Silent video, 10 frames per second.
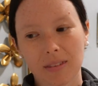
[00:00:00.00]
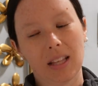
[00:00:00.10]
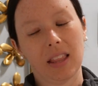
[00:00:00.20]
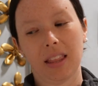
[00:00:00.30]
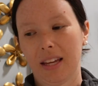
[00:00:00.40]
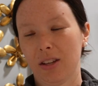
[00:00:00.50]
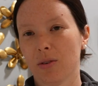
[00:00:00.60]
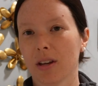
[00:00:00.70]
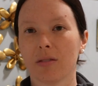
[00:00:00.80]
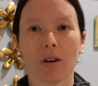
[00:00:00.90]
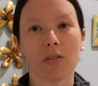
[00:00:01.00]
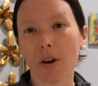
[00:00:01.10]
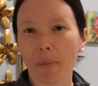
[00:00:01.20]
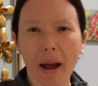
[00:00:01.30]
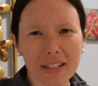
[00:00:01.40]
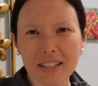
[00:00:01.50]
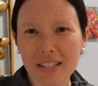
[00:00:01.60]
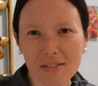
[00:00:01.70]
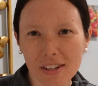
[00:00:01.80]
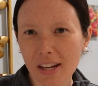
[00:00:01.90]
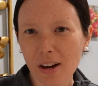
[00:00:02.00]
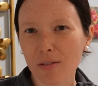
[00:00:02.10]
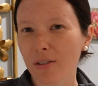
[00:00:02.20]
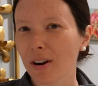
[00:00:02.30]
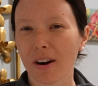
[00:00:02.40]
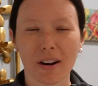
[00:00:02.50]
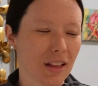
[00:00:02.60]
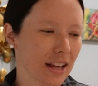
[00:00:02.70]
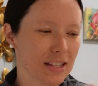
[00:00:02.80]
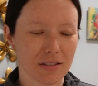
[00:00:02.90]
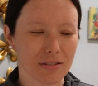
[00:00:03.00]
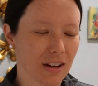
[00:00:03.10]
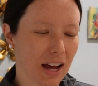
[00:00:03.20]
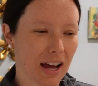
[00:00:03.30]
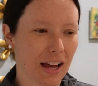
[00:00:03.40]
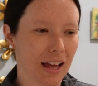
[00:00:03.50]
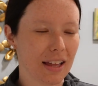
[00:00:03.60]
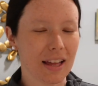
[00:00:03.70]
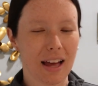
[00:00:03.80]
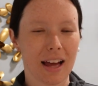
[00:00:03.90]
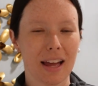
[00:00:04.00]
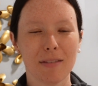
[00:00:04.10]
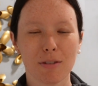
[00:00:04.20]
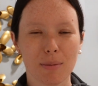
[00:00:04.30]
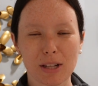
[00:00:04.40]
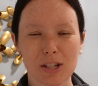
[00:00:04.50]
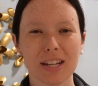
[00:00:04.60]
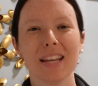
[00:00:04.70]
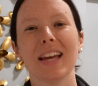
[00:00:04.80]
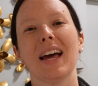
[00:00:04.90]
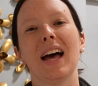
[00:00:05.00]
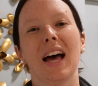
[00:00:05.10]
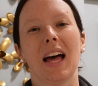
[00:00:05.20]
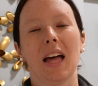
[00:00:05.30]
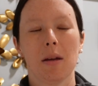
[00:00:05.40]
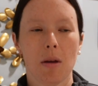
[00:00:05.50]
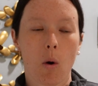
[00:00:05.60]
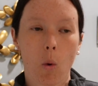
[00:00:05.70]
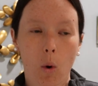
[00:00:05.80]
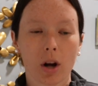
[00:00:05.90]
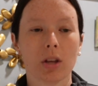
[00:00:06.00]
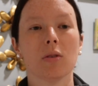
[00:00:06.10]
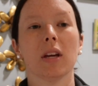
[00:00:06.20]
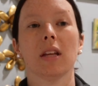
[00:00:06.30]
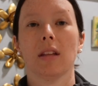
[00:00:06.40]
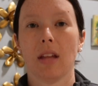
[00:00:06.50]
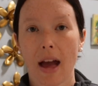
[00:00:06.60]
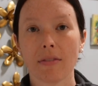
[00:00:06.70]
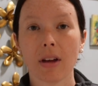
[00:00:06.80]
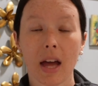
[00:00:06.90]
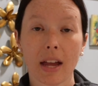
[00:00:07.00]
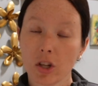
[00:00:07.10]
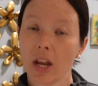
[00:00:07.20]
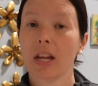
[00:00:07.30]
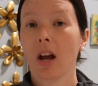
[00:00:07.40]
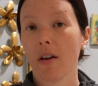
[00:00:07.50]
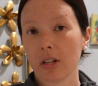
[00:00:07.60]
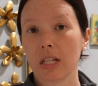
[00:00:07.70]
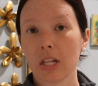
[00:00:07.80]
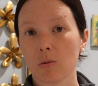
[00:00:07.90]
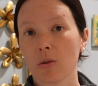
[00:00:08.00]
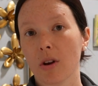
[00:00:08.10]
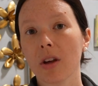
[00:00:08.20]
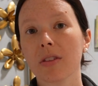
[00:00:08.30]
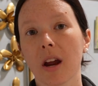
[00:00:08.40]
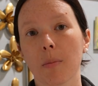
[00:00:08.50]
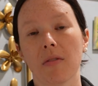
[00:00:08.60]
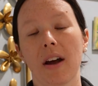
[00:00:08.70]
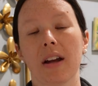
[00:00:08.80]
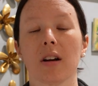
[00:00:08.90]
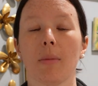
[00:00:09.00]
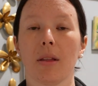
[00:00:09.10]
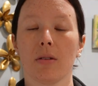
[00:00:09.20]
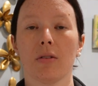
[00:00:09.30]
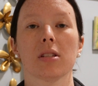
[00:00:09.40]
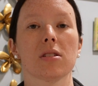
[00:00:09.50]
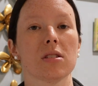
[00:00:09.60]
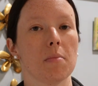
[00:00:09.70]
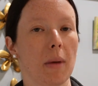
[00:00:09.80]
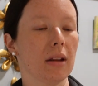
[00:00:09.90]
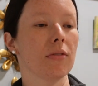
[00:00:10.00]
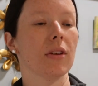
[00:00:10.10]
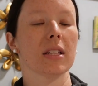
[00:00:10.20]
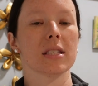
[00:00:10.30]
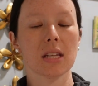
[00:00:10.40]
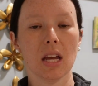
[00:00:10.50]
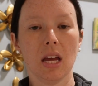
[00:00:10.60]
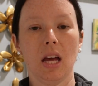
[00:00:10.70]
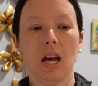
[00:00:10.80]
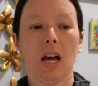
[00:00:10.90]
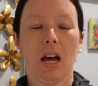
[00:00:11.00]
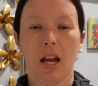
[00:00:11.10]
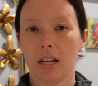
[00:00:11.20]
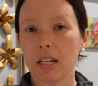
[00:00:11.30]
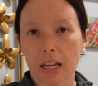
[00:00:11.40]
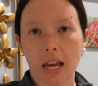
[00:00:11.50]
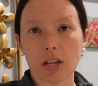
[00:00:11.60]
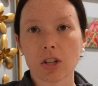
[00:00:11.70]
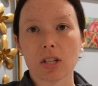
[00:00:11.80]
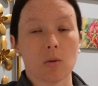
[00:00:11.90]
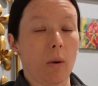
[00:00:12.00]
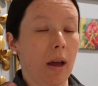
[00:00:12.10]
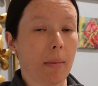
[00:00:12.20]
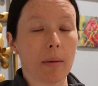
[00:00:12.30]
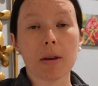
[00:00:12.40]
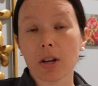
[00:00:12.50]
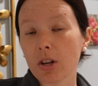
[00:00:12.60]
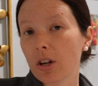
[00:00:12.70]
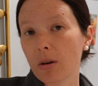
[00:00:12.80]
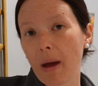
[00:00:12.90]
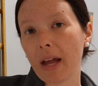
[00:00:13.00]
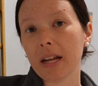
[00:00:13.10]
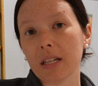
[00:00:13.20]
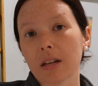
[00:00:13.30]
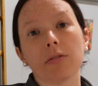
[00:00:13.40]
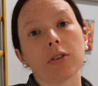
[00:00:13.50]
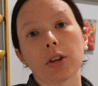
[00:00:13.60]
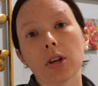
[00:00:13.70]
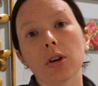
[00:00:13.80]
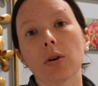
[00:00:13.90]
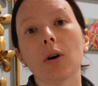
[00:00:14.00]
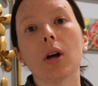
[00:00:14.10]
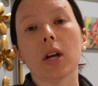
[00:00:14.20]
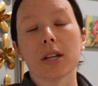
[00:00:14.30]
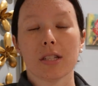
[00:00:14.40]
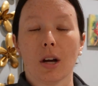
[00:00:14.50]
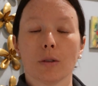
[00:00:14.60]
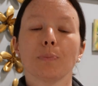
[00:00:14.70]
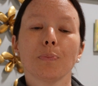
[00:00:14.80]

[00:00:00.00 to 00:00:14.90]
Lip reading: then you can refer back to this video for lots of information. Or you can have an educated conversation with your healthcare provider about the risks, benefits, and indications and why it might be a good or bad idea for you. So